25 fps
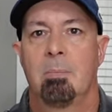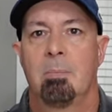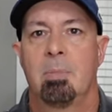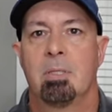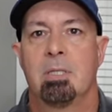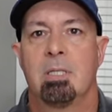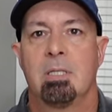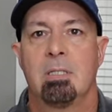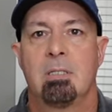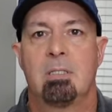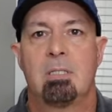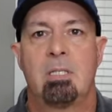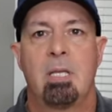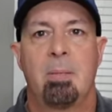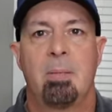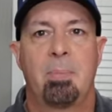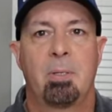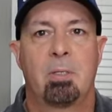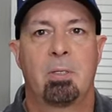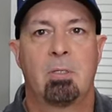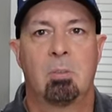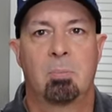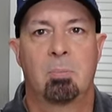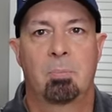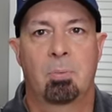But the
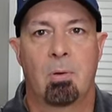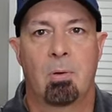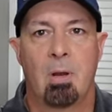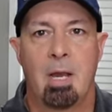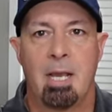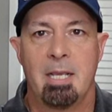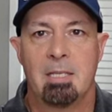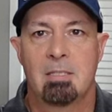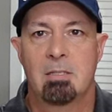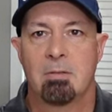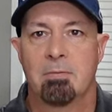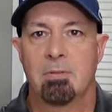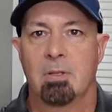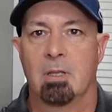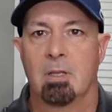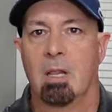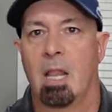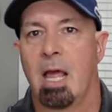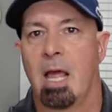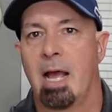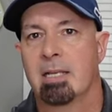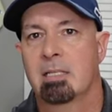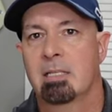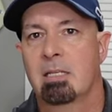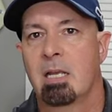typical price over the
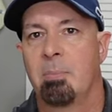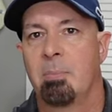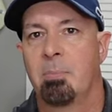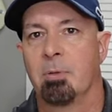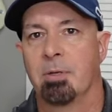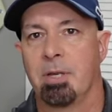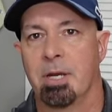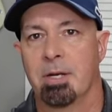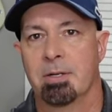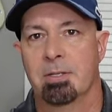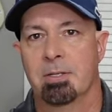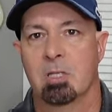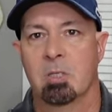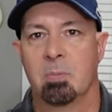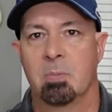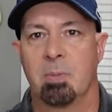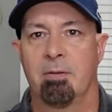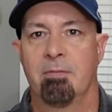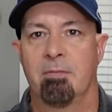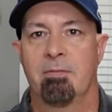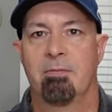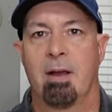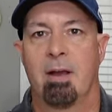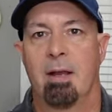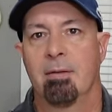last couple of years has
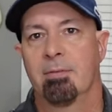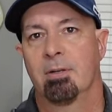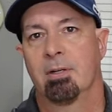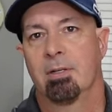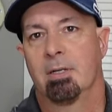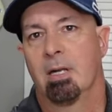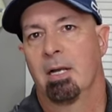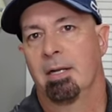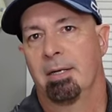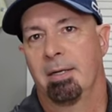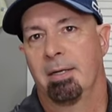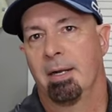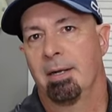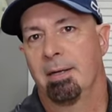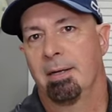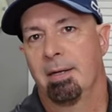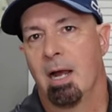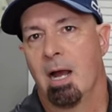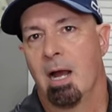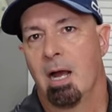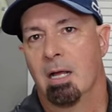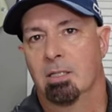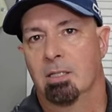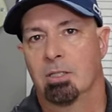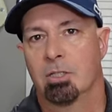been
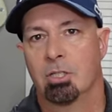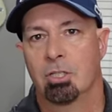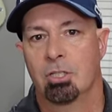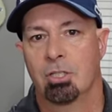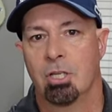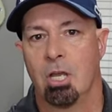$599.